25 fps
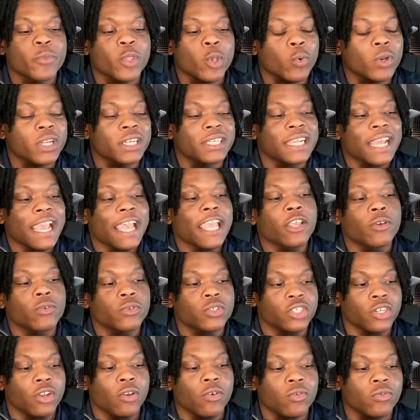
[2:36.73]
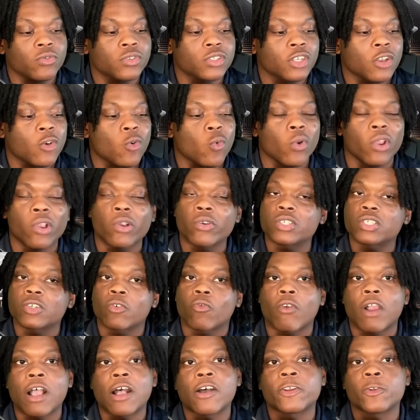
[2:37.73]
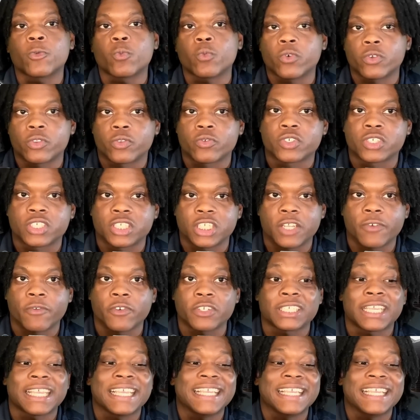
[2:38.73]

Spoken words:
with Daniel Jones, we're going to surround him with receivers.